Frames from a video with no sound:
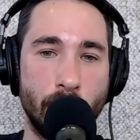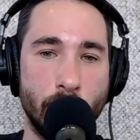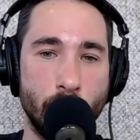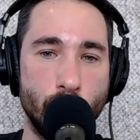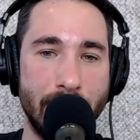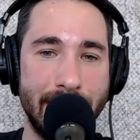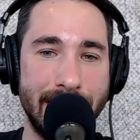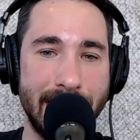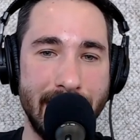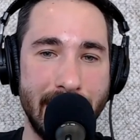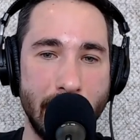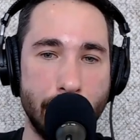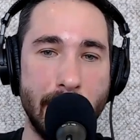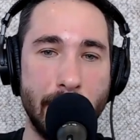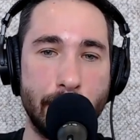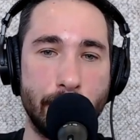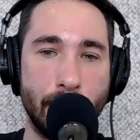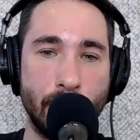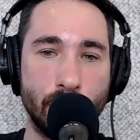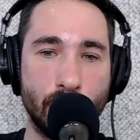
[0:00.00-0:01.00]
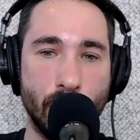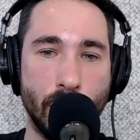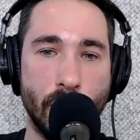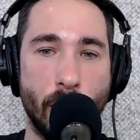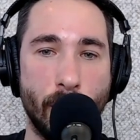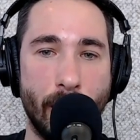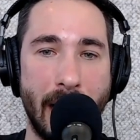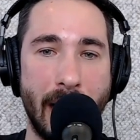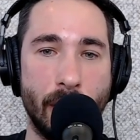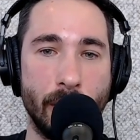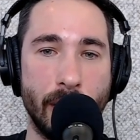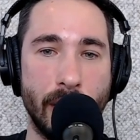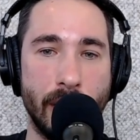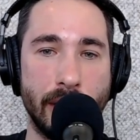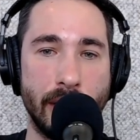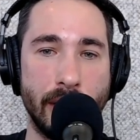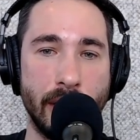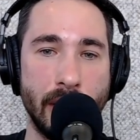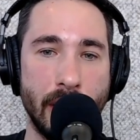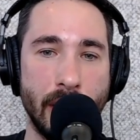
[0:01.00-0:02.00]
We we need people to go out
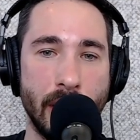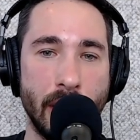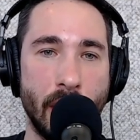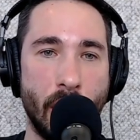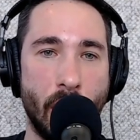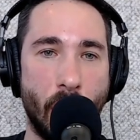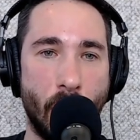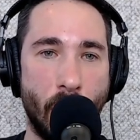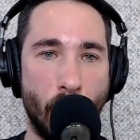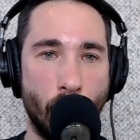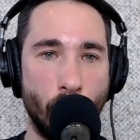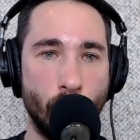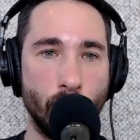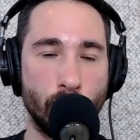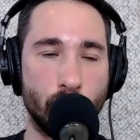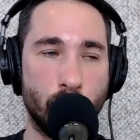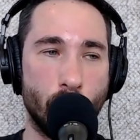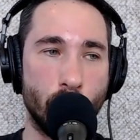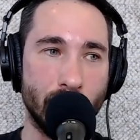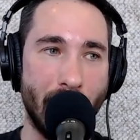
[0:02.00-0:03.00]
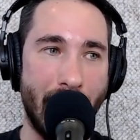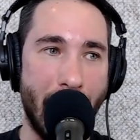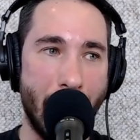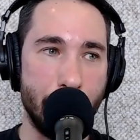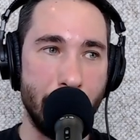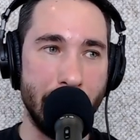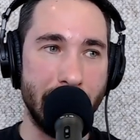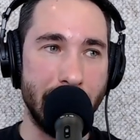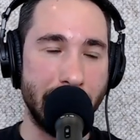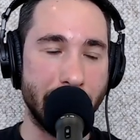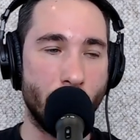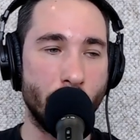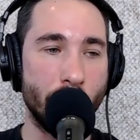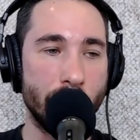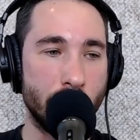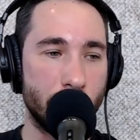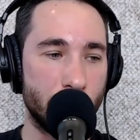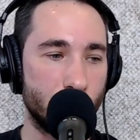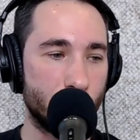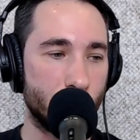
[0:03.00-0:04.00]
and hold what's happening
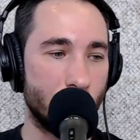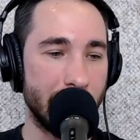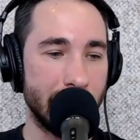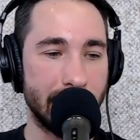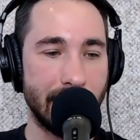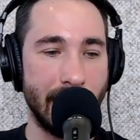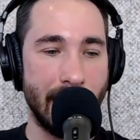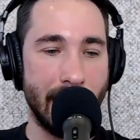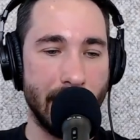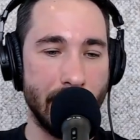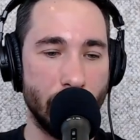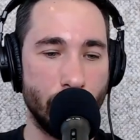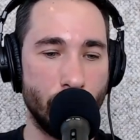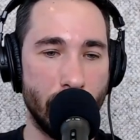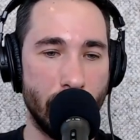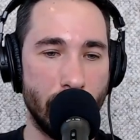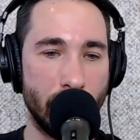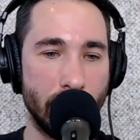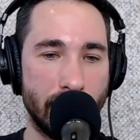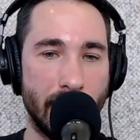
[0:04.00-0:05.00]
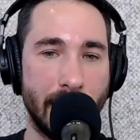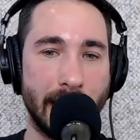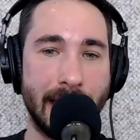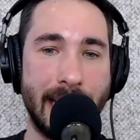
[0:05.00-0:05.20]
on the streets, in the world,